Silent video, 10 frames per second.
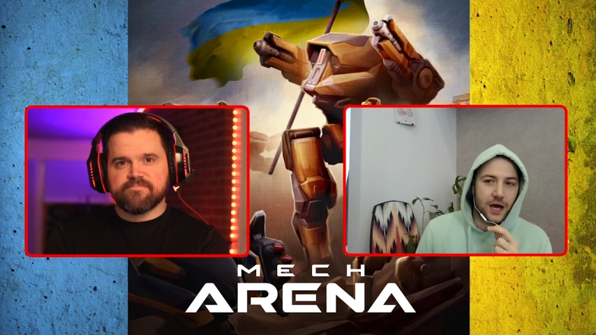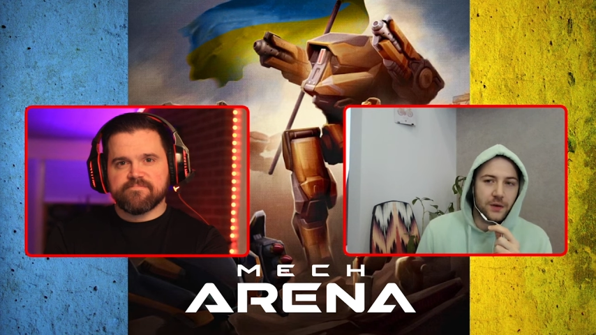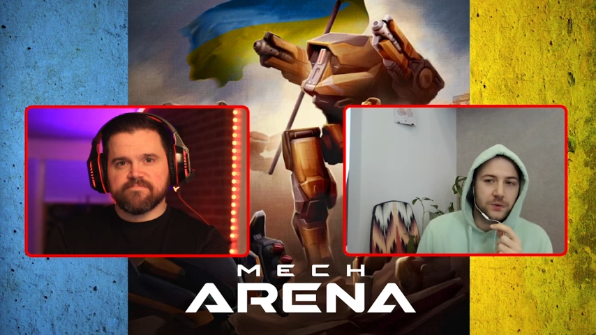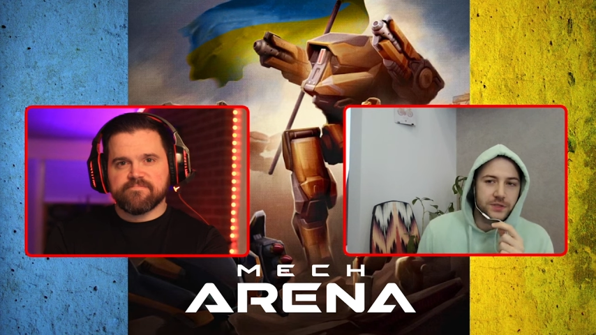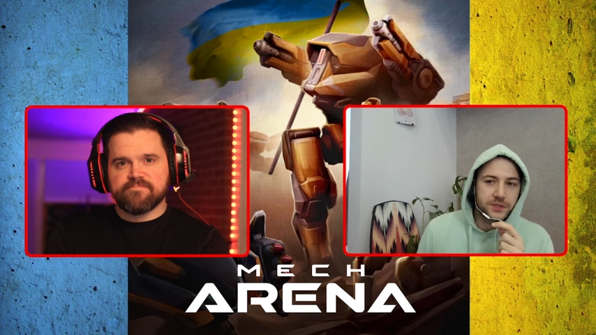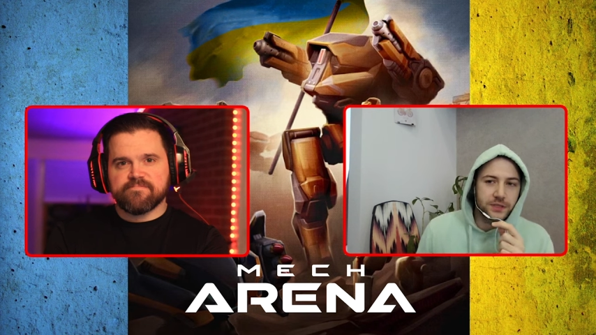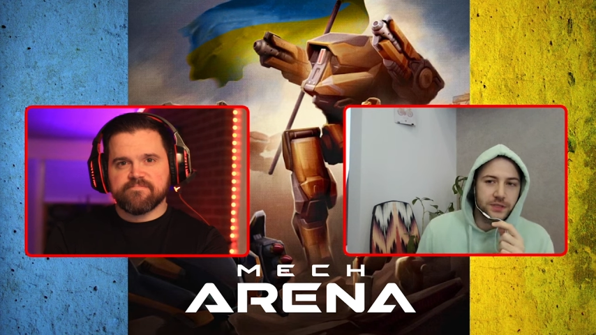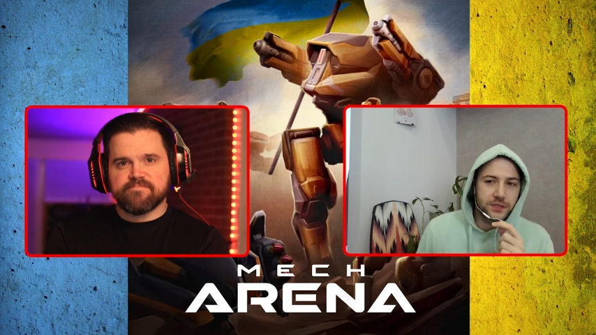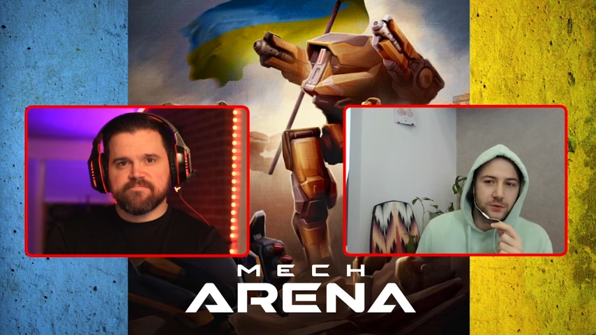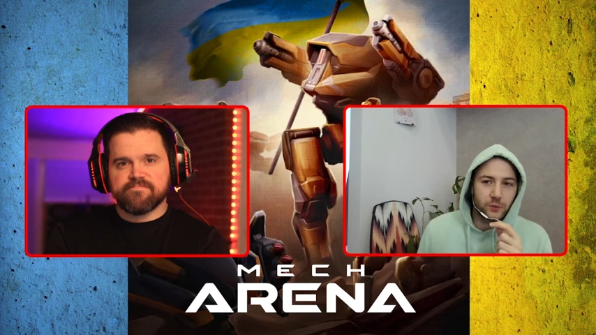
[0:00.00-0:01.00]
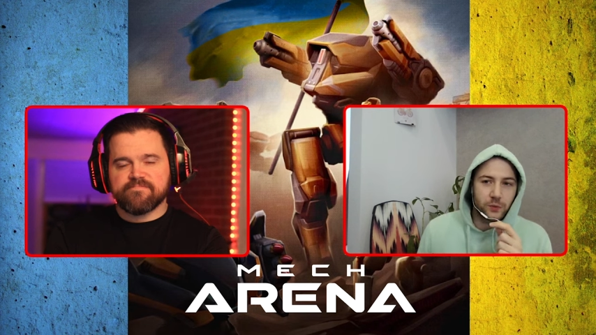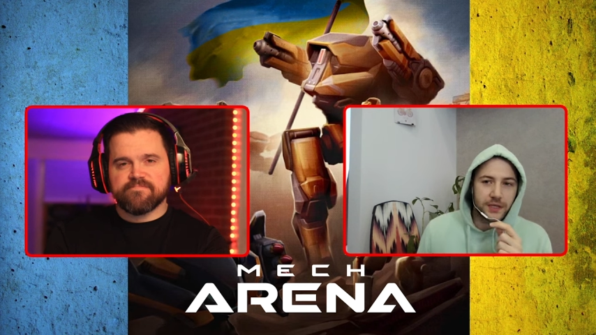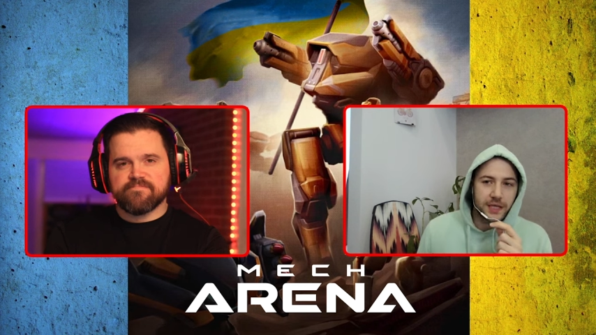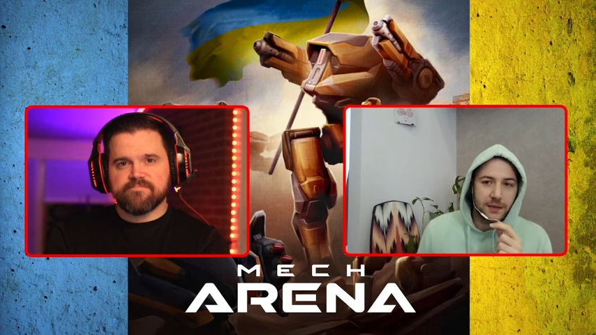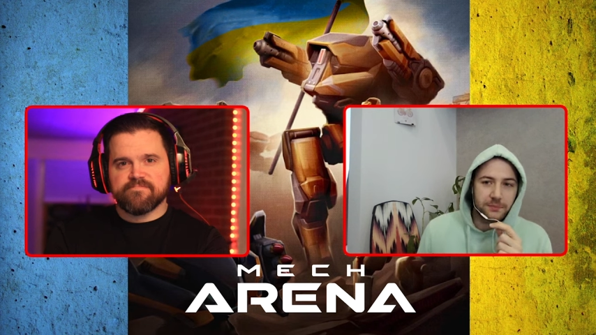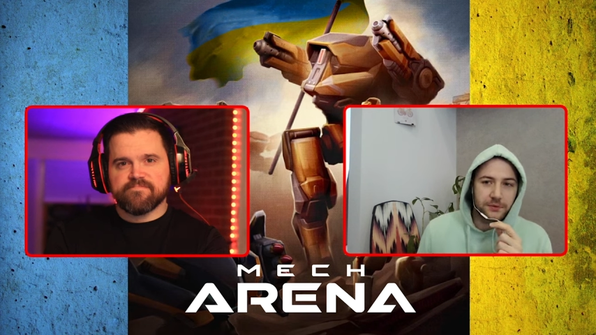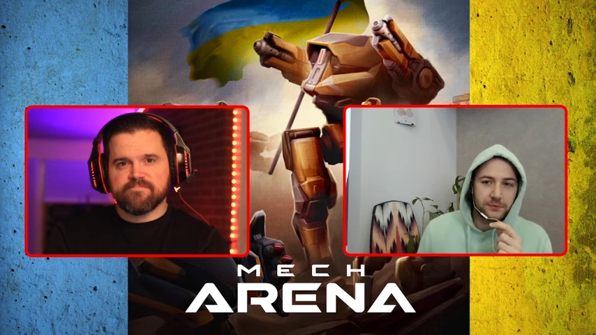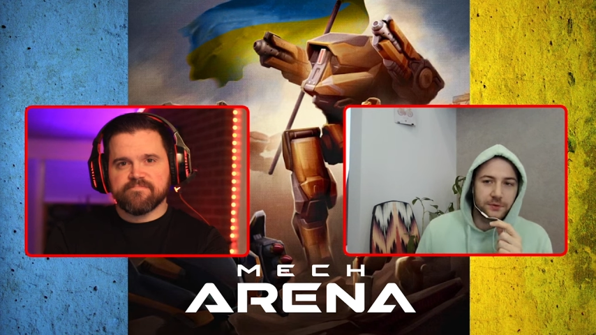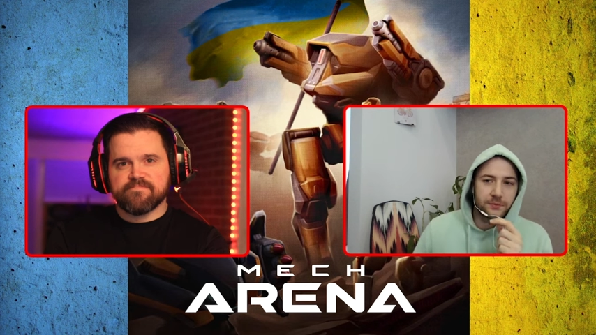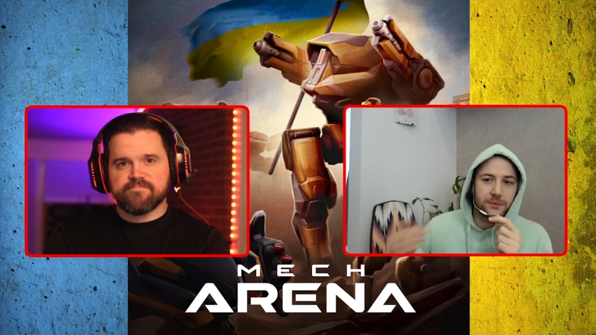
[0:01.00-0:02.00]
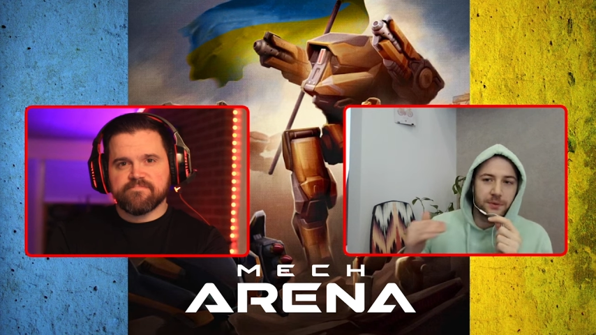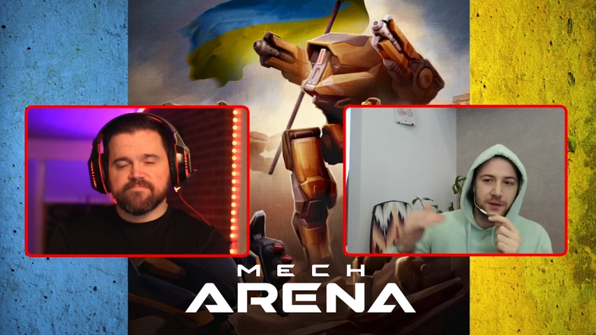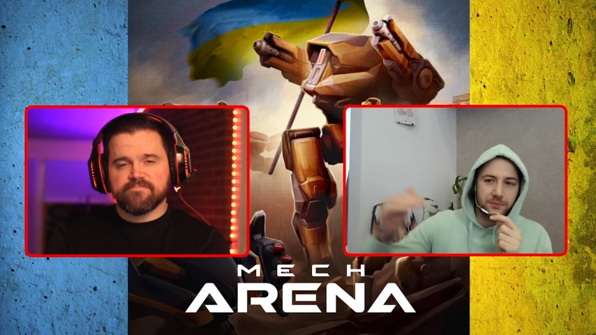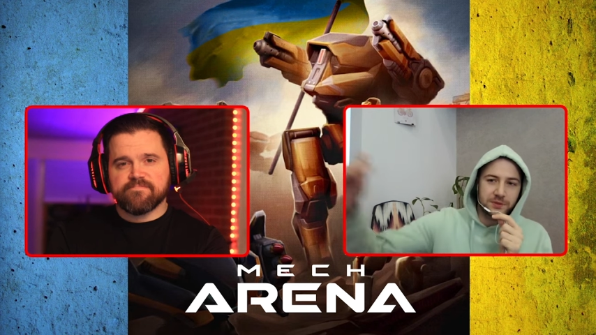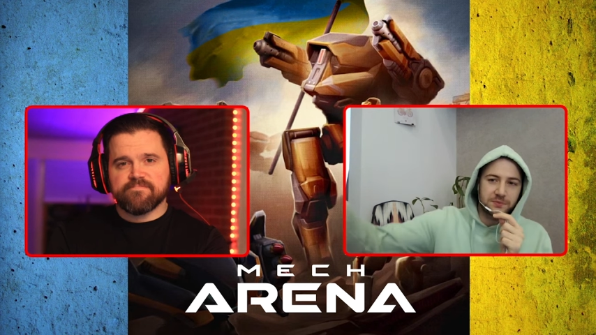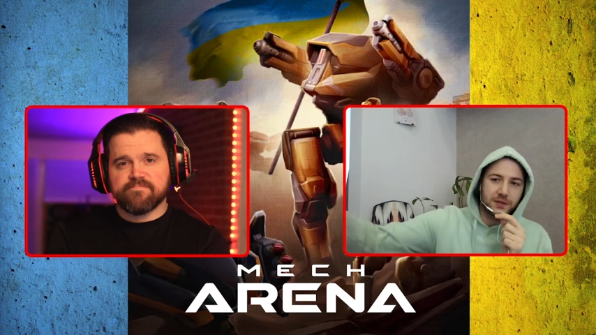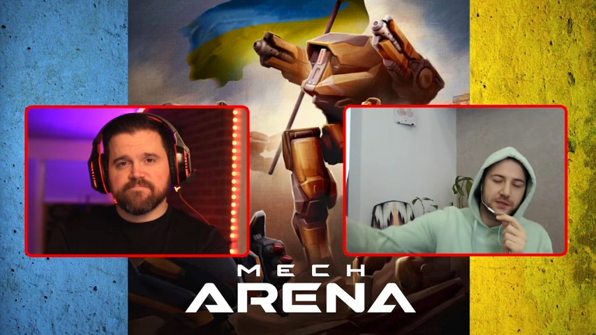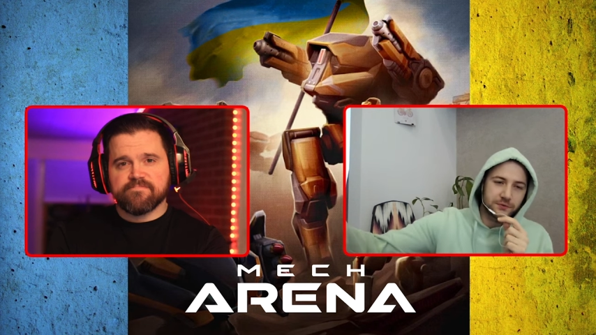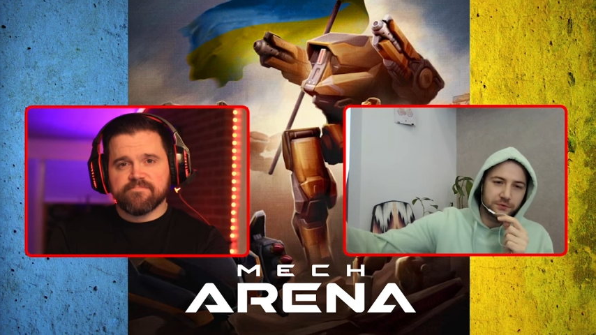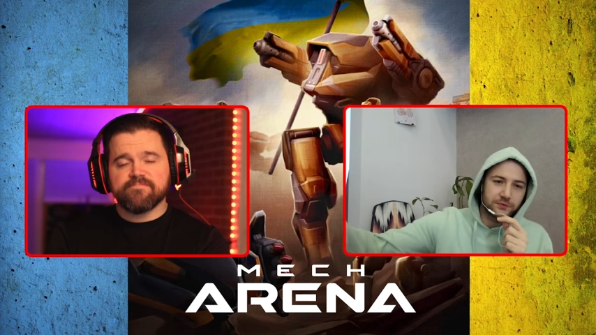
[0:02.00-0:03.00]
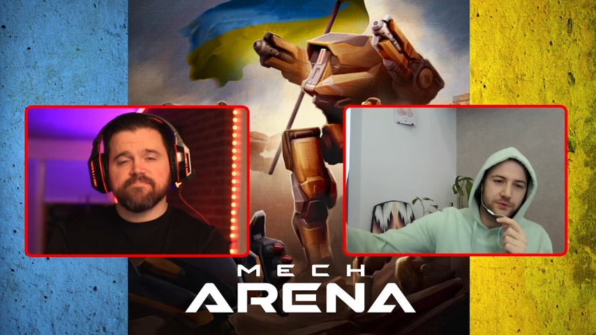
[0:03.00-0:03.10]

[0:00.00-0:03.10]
Speaker 1: tell you what happened from the my perspective of view,